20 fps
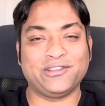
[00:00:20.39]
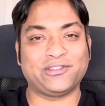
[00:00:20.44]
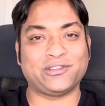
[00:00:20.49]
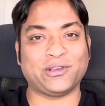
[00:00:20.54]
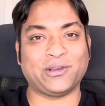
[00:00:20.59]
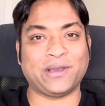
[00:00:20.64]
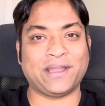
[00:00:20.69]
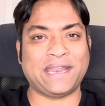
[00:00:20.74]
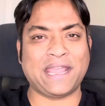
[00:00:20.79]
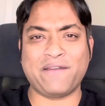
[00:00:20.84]

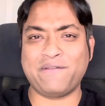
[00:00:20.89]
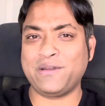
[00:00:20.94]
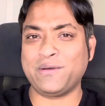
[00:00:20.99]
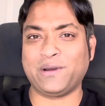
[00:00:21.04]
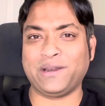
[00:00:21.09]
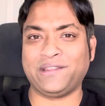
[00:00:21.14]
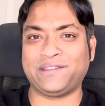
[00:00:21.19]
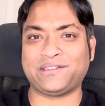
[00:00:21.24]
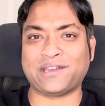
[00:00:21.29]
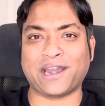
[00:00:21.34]
And
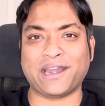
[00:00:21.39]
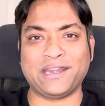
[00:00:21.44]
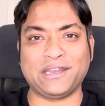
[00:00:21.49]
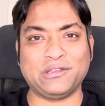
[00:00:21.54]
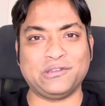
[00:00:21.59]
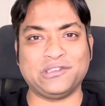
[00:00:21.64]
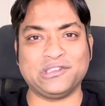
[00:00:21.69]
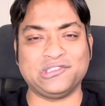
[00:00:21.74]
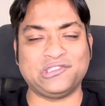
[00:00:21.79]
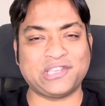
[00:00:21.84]
everybody started
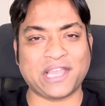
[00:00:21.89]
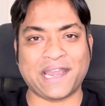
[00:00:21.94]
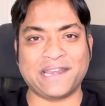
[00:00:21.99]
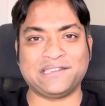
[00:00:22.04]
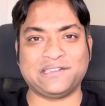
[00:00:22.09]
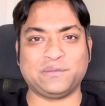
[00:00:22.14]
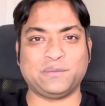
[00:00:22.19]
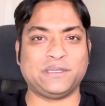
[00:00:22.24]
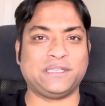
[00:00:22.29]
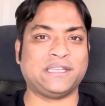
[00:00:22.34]
using
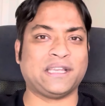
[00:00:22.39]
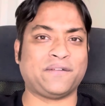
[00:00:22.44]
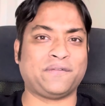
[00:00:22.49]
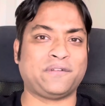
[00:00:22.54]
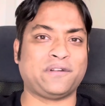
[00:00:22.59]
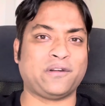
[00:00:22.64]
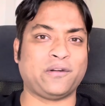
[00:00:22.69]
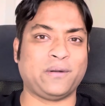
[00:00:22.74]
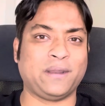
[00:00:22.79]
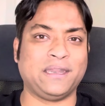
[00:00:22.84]
ChatGPT
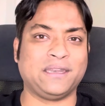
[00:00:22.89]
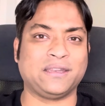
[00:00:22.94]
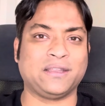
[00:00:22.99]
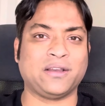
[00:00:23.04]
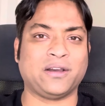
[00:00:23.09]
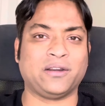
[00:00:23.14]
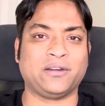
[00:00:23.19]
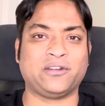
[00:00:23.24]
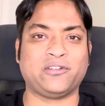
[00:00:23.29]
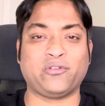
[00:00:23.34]
after it
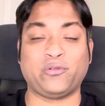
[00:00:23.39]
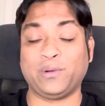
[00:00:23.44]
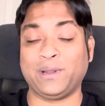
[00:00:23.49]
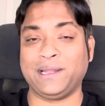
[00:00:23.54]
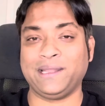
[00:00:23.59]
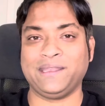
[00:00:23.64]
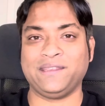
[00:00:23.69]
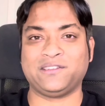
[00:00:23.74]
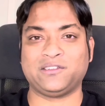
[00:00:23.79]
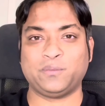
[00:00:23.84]
got
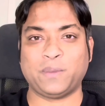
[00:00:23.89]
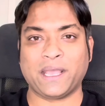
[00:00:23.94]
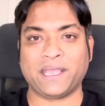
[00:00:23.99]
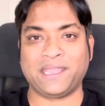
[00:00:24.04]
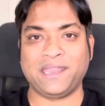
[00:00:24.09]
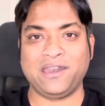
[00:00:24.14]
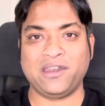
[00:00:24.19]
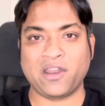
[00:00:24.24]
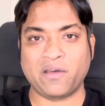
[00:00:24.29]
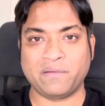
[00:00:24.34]
released
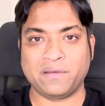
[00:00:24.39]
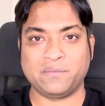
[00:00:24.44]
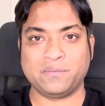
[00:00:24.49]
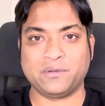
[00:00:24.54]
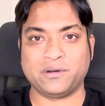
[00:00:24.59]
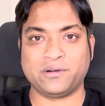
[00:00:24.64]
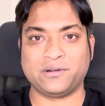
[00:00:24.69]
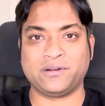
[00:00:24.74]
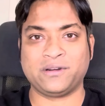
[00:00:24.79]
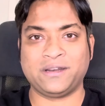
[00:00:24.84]
back in
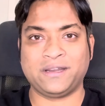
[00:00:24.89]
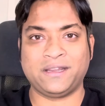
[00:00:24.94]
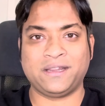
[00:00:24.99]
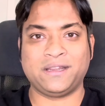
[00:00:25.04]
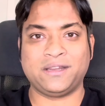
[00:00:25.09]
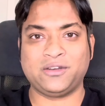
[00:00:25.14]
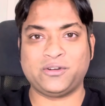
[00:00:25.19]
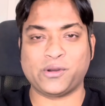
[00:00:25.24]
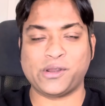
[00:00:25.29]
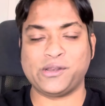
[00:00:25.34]
November
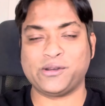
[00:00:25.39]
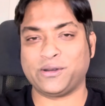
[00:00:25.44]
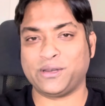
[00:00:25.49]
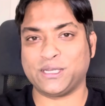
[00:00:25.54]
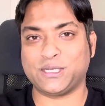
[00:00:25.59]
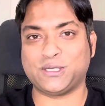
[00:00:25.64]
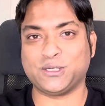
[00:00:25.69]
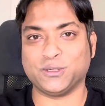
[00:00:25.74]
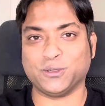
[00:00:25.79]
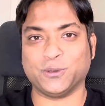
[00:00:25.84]

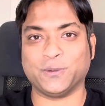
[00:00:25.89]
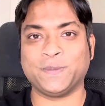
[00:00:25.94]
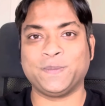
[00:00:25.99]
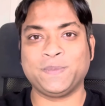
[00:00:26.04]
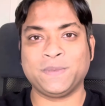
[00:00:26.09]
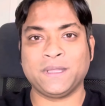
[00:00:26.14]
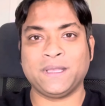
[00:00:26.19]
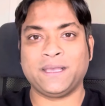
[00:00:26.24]
2022.